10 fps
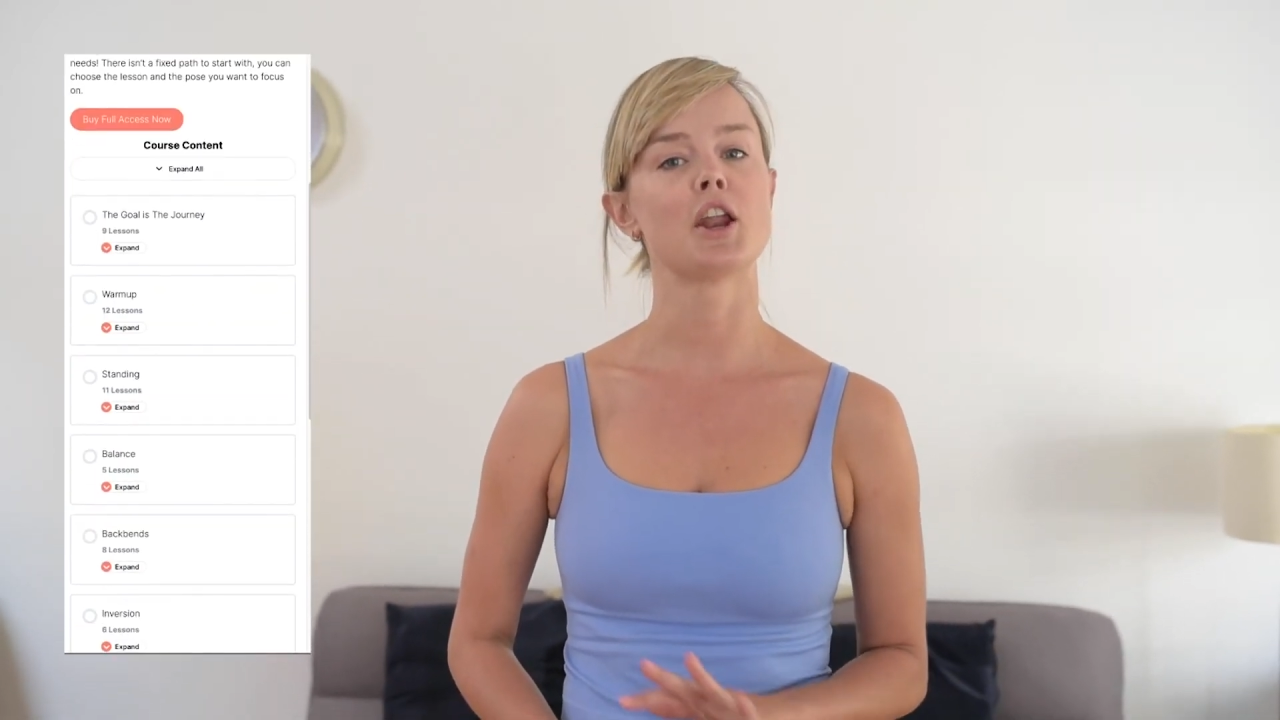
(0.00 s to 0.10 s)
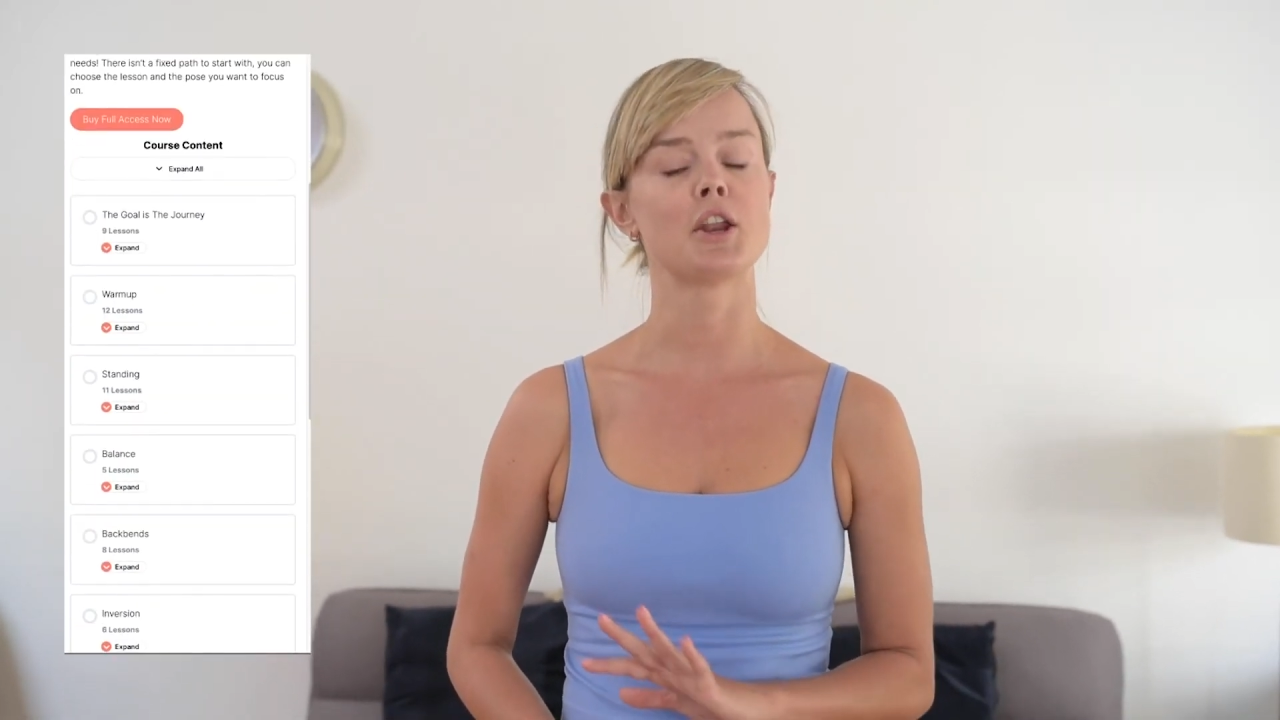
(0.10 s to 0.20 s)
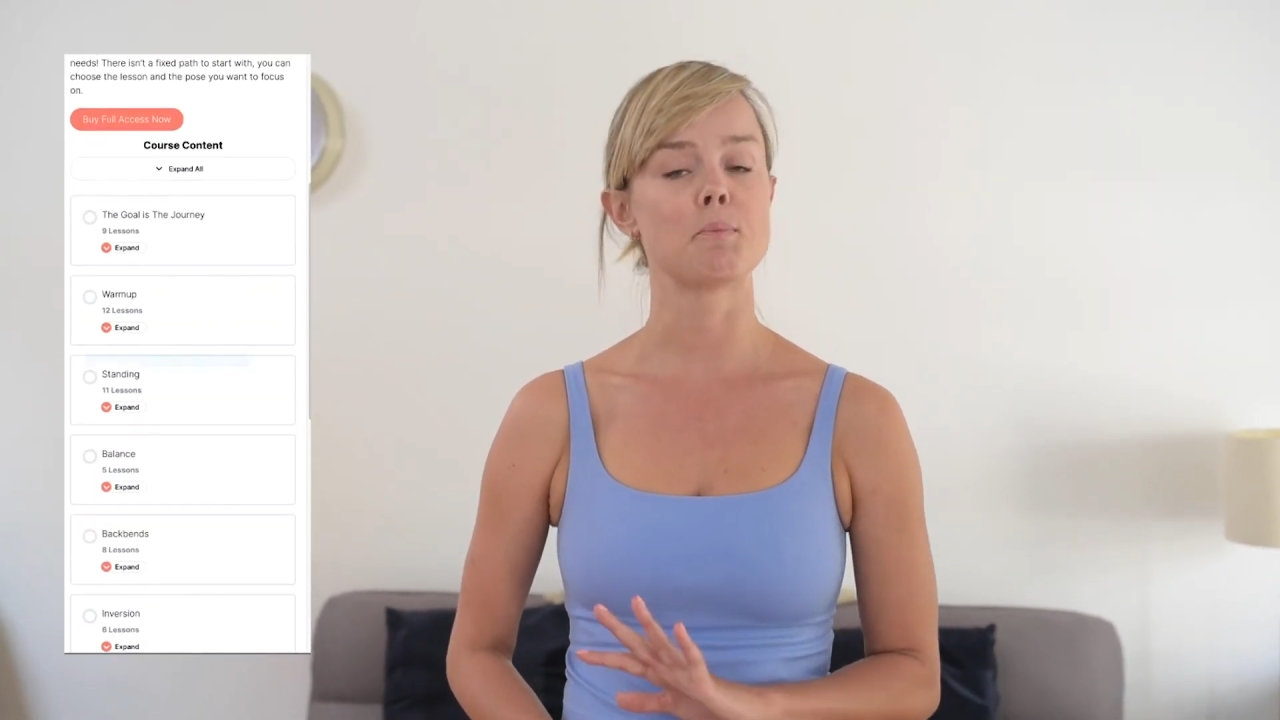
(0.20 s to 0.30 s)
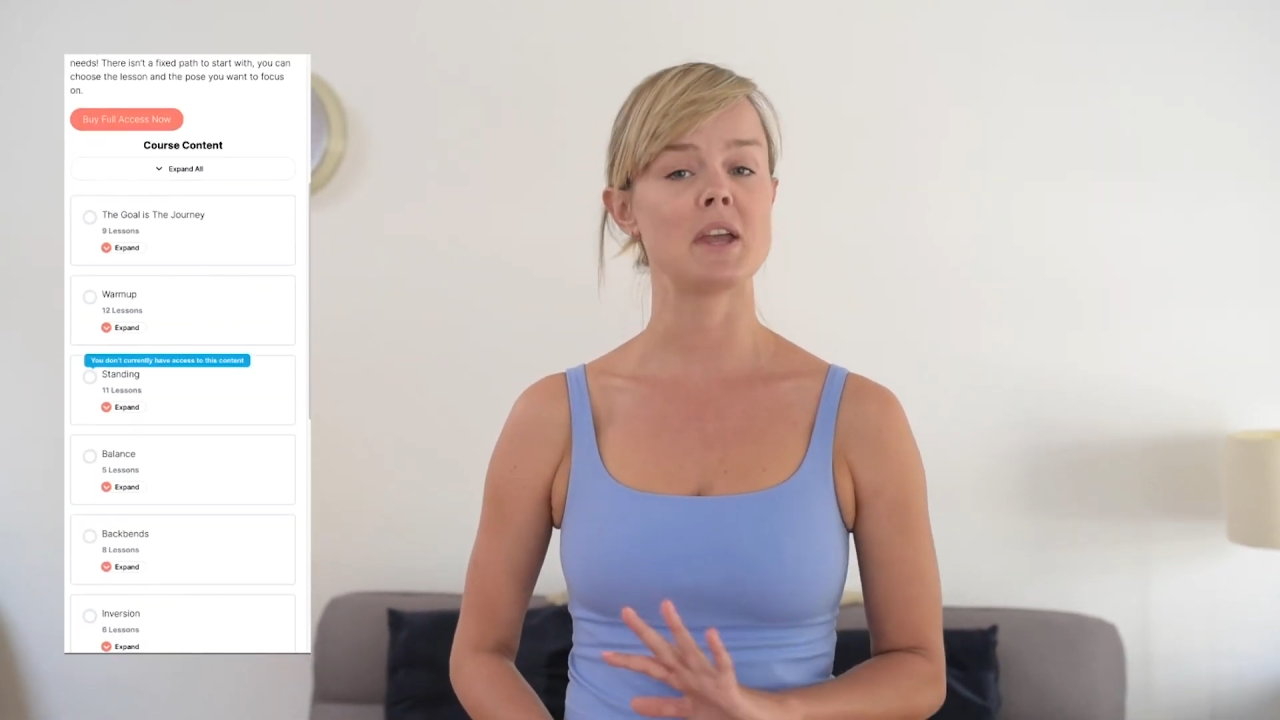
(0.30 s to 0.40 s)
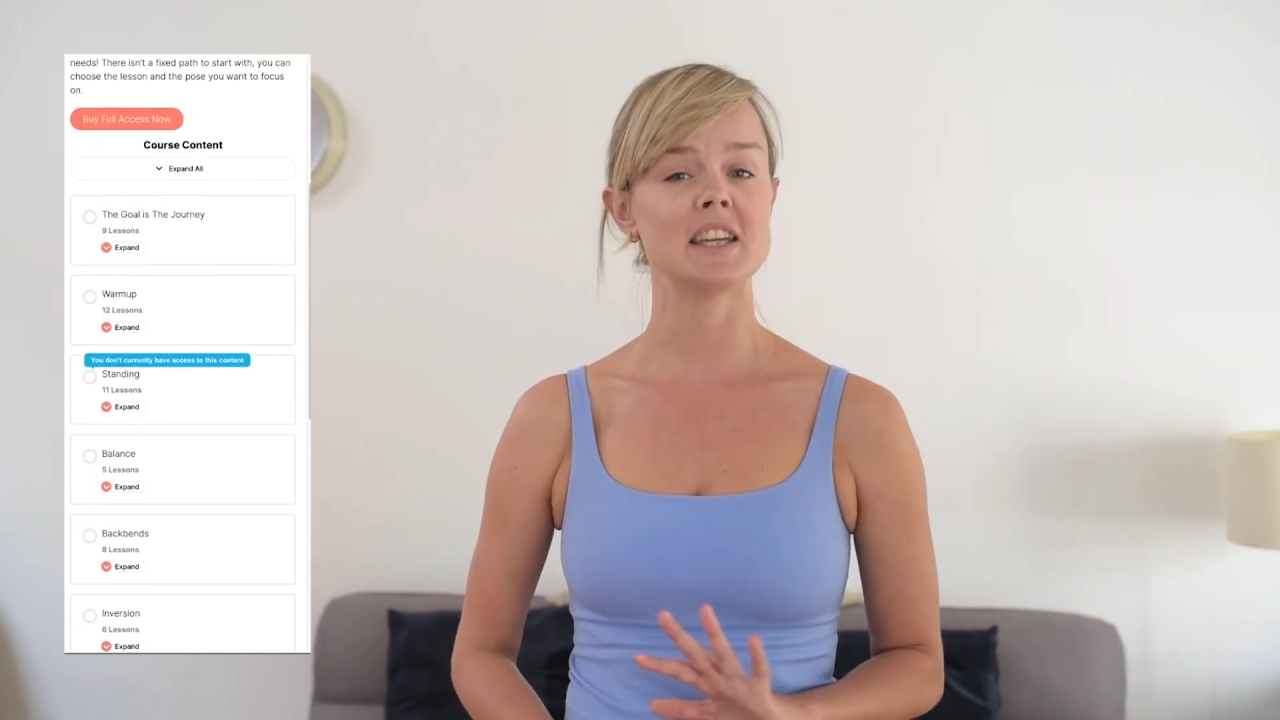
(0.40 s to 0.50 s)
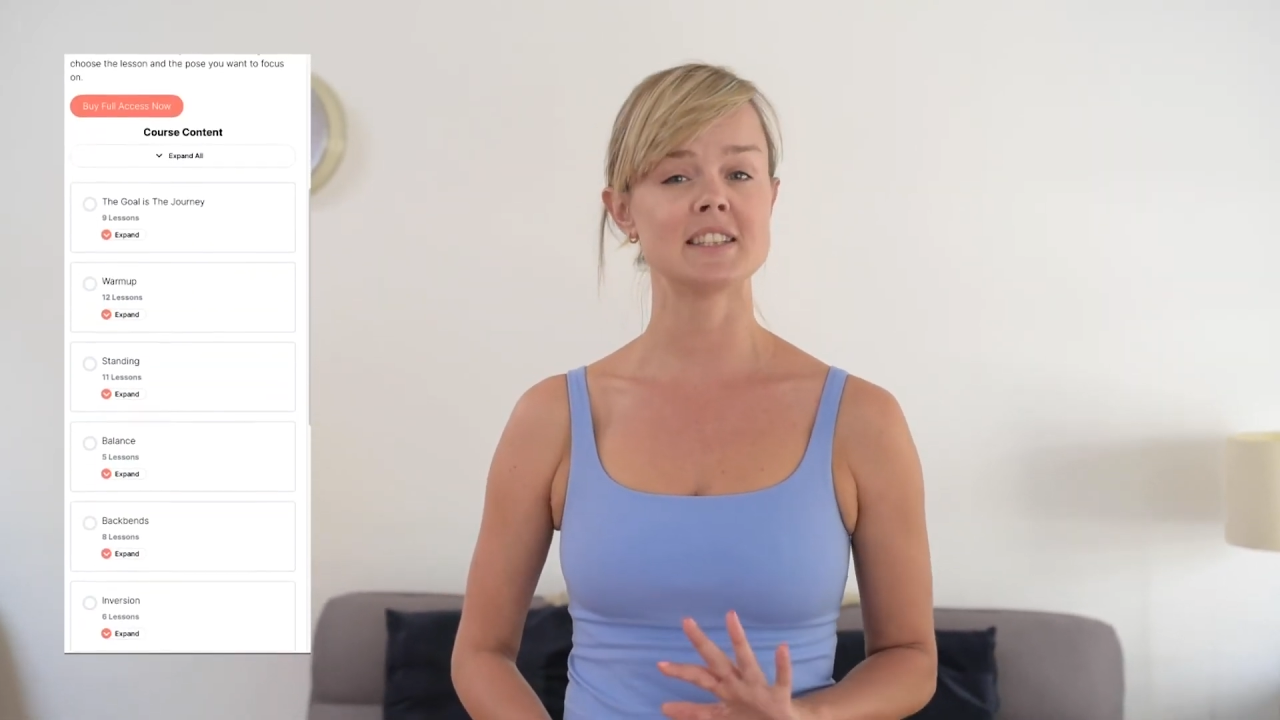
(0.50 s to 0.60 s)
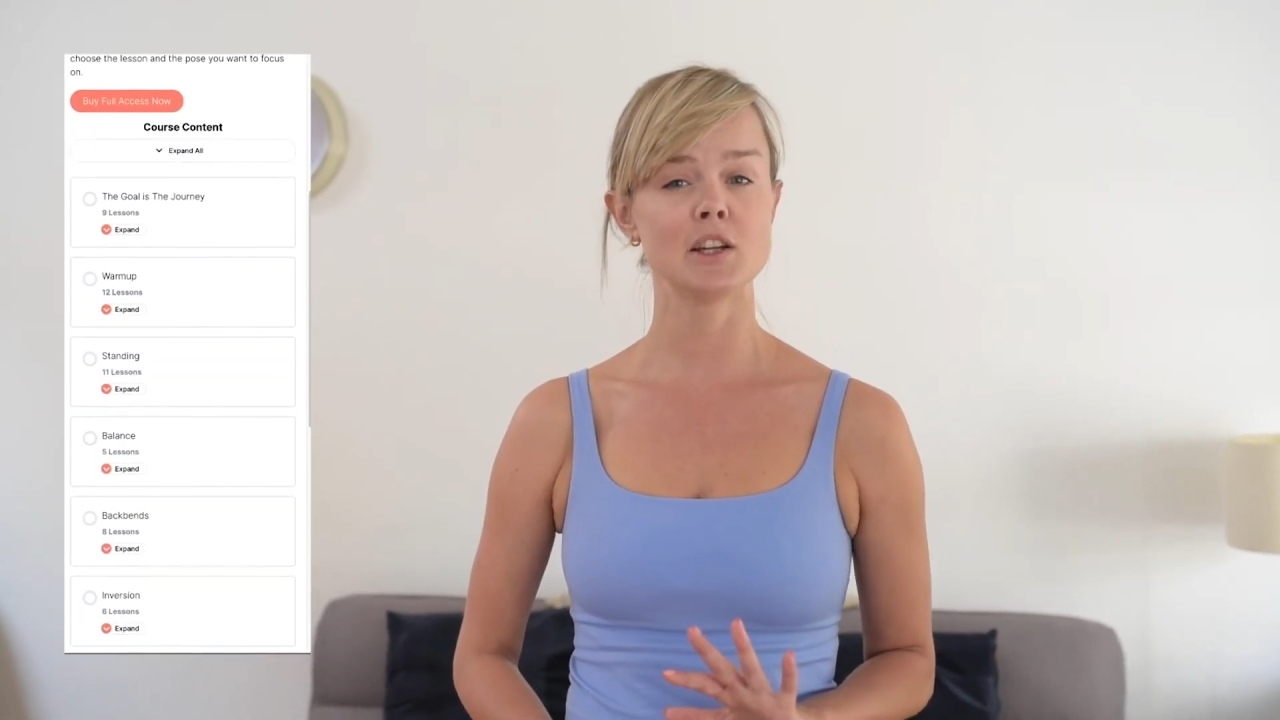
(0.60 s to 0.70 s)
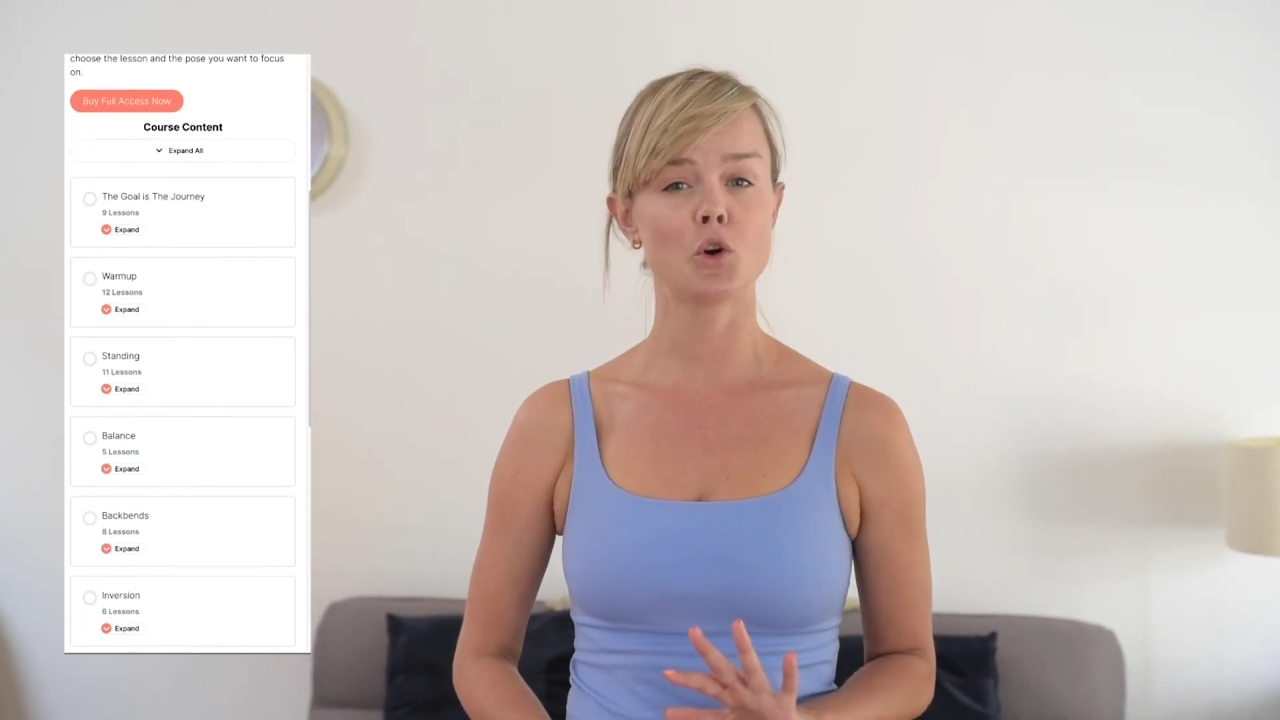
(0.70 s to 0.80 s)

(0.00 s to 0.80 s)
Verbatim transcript: an amazing